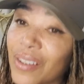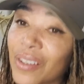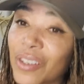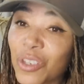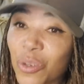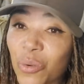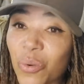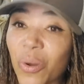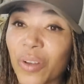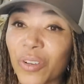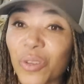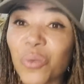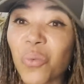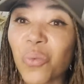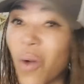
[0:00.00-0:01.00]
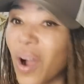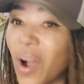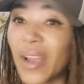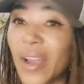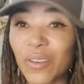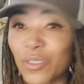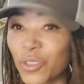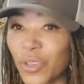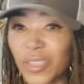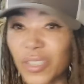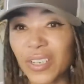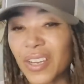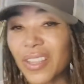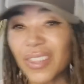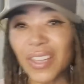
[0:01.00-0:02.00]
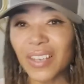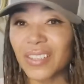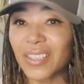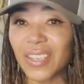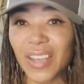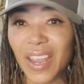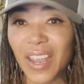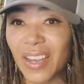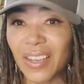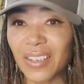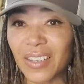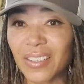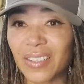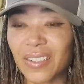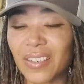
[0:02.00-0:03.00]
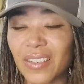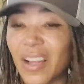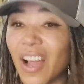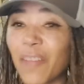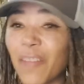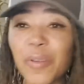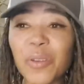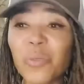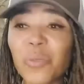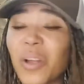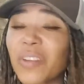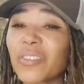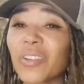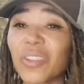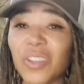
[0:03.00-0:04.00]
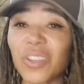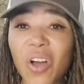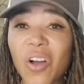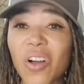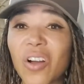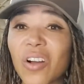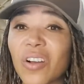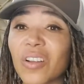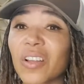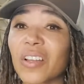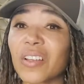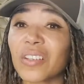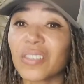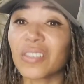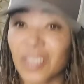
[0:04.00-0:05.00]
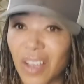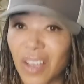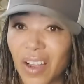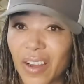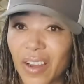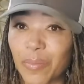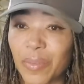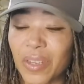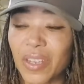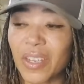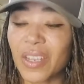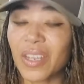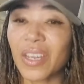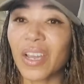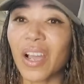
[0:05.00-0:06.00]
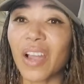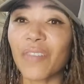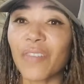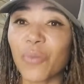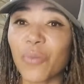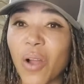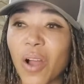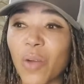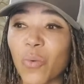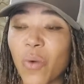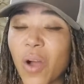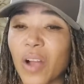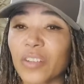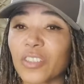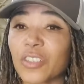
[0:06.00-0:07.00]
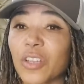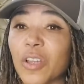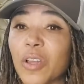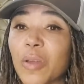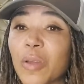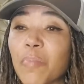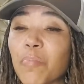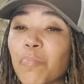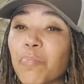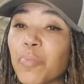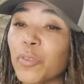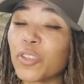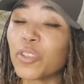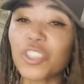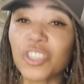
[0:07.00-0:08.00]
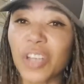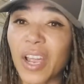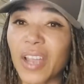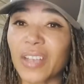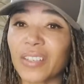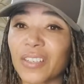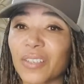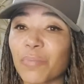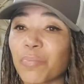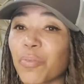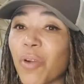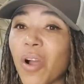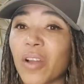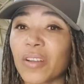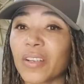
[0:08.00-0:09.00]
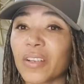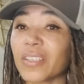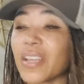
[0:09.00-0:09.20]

You wonder why I don't trust anything today? I've been around a long time. I've watched bullshit product